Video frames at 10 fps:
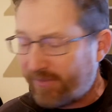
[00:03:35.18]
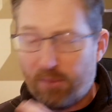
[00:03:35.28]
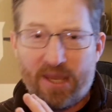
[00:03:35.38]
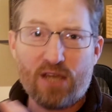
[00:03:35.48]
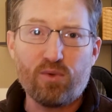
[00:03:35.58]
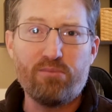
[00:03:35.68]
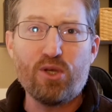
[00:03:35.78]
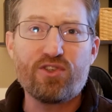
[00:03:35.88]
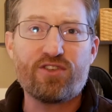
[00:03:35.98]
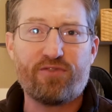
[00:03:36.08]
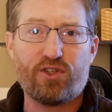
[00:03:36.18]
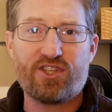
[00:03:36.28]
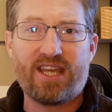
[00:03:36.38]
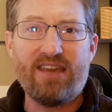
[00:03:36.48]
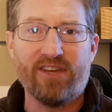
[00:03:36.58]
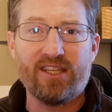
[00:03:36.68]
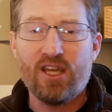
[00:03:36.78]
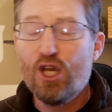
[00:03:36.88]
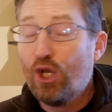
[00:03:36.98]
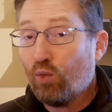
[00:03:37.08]
back when Moses first gave it,
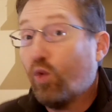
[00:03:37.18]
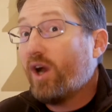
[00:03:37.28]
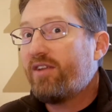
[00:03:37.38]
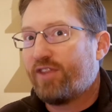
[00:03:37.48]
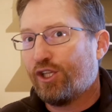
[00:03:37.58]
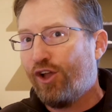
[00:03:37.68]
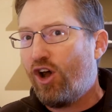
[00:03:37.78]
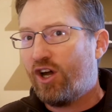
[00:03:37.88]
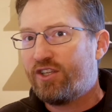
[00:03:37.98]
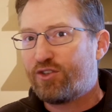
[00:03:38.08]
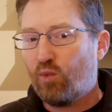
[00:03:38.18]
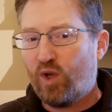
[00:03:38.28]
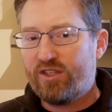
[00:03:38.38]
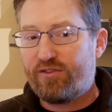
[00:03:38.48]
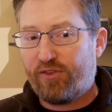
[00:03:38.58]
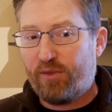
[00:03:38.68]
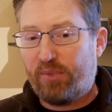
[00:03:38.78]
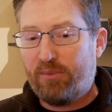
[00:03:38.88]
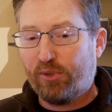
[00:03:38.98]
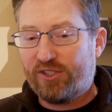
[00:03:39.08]
one of the laws was for the
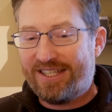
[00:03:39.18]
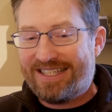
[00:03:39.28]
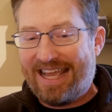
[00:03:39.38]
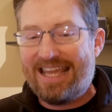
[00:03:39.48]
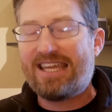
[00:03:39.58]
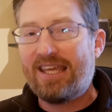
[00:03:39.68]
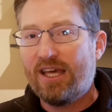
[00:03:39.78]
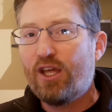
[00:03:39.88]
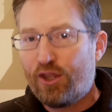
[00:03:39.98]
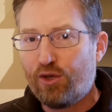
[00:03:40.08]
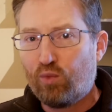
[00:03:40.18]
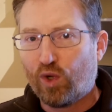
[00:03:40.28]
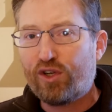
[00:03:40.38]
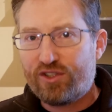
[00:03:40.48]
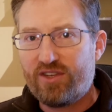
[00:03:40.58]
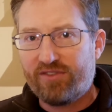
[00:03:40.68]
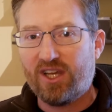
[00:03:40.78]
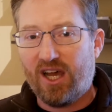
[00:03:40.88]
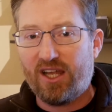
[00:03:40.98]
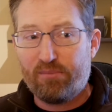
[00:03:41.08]
people to take the words of
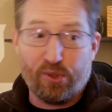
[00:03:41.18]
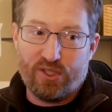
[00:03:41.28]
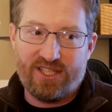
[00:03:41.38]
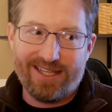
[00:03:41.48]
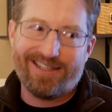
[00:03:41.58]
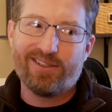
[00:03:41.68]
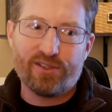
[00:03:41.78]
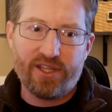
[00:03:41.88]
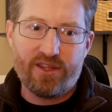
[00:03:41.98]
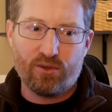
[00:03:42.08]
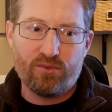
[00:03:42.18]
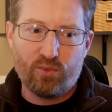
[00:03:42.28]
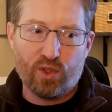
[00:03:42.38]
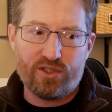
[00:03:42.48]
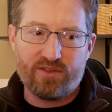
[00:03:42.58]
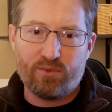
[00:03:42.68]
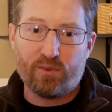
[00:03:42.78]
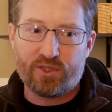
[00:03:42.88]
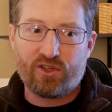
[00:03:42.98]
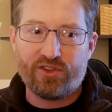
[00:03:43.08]
God, particularly the words of what
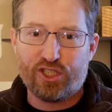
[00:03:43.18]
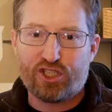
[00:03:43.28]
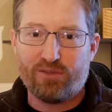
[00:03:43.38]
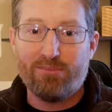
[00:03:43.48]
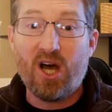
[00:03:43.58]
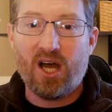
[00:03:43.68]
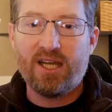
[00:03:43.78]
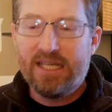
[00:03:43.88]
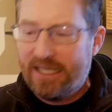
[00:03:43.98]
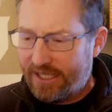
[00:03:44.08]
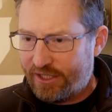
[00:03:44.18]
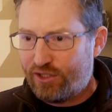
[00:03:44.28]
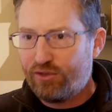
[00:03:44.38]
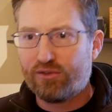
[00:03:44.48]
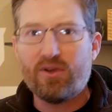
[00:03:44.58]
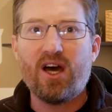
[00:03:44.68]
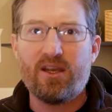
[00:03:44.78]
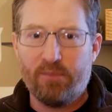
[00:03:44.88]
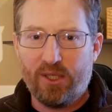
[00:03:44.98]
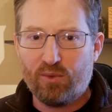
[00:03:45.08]
was called the Shema in
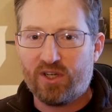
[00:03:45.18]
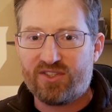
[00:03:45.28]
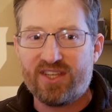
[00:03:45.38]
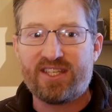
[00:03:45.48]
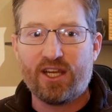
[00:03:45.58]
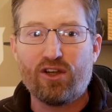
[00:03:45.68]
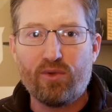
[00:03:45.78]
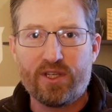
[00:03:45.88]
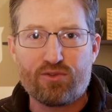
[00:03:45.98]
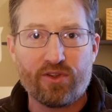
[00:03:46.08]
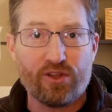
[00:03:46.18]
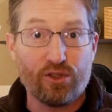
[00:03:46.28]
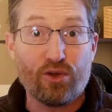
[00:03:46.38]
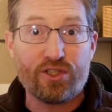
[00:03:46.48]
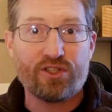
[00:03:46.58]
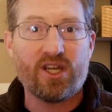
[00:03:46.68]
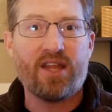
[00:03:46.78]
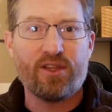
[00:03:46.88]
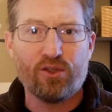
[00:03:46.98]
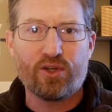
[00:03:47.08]
Deuteronomy, where it says, Hear, O Israel, the Lord your
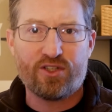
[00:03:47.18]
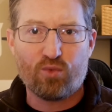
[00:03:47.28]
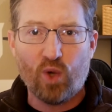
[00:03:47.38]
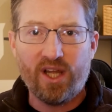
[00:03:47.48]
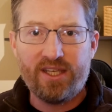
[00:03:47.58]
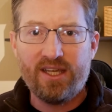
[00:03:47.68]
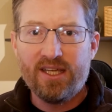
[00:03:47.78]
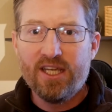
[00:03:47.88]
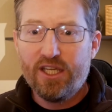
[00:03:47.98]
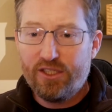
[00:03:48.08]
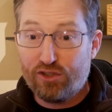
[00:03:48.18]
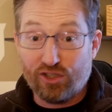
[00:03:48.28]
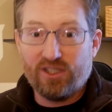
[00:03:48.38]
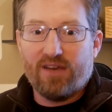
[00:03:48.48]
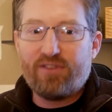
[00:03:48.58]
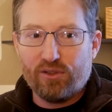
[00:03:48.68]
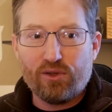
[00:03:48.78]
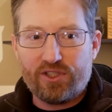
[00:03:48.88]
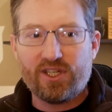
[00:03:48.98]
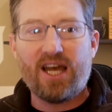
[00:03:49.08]
God, the Lord is one. You shall love the
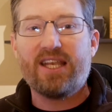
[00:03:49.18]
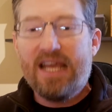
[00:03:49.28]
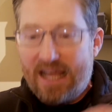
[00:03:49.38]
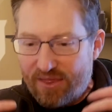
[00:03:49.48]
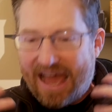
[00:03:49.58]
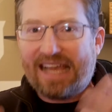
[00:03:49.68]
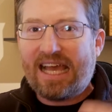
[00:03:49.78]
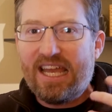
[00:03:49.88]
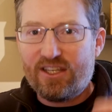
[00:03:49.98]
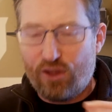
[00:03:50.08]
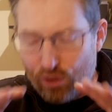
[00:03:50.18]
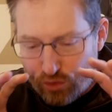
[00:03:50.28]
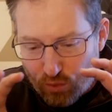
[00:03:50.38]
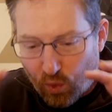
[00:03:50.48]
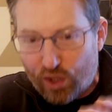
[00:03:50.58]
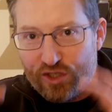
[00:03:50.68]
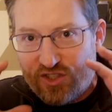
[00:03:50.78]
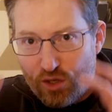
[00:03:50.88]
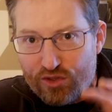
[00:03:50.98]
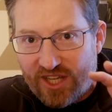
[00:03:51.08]
Lord your God. That kind of, those words,
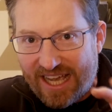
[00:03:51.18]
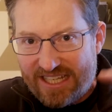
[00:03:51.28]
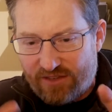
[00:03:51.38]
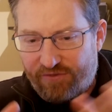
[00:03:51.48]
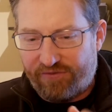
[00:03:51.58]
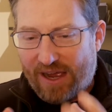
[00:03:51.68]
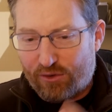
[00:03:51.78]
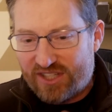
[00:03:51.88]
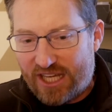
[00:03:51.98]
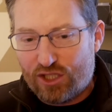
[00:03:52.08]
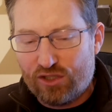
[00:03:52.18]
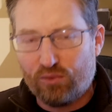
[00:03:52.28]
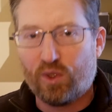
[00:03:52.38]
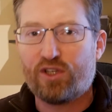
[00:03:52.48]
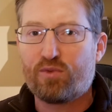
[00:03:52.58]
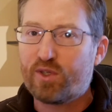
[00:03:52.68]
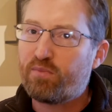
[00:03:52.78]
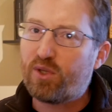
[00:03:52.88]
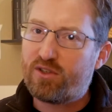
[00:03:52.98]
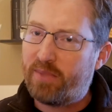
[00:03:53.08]
those kinds of foundational words were
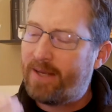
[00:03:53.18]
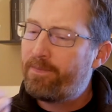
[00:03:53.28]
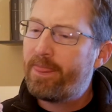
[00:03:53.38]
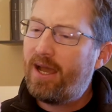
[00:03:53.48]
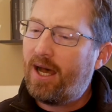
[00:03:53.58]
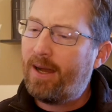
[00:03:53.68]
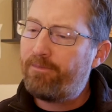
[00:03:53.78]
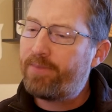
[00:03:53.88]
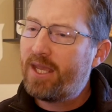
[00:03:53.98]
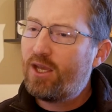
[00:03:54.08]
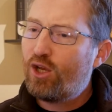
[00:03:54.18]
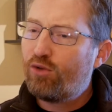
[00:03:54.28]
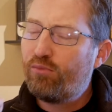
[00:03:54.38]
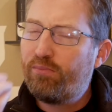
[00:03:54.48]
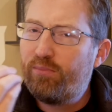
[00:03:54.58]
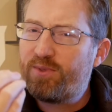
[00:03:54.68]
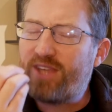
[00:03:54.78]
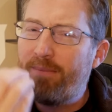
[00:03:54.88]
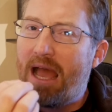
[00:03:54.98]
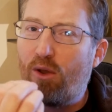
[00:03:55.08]
supposed to be um,
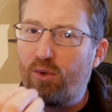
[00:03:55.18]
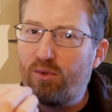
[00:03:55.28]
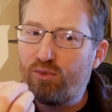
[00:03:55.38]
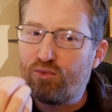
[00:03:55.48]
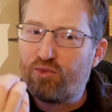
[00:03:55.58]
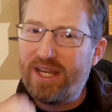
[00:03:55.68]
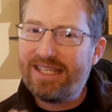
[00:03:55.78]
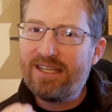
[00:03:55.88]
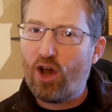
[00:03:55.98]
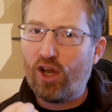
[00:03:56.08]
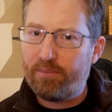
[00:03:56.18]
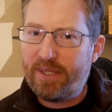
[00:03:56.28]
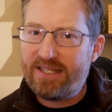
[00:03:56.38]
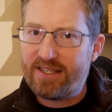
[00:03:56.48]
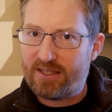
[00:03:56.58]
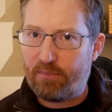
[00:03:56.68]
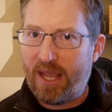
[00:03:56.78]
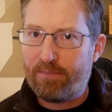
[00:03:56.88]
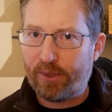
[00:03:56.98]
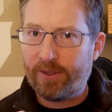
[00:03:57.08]
somehow written on pieces of
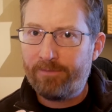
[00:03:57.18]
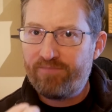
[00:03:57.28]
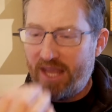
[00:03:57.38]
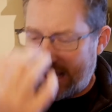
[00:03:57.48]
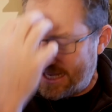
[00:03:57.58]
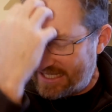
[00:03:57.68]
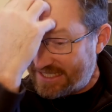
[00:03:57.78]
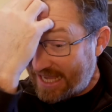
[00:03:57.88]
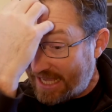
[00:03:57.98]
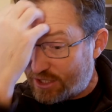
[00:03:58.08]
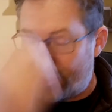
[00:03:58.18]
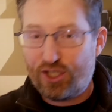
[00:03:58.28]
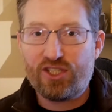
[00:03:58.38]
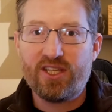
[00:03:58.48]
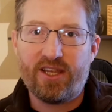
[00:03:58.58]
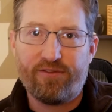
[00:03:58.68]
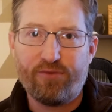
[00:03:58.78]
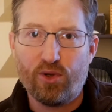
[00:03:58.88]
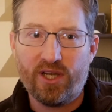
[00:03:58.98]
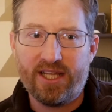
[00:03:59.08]
paper and attached to their
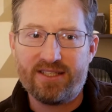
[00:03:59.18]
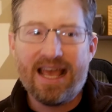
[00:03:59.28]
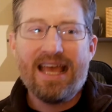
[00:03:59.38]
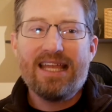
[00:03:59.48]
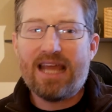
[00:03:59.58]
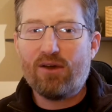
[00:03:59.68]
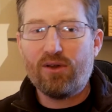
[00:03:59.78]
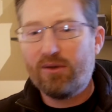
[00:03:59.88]
foreheads. Now,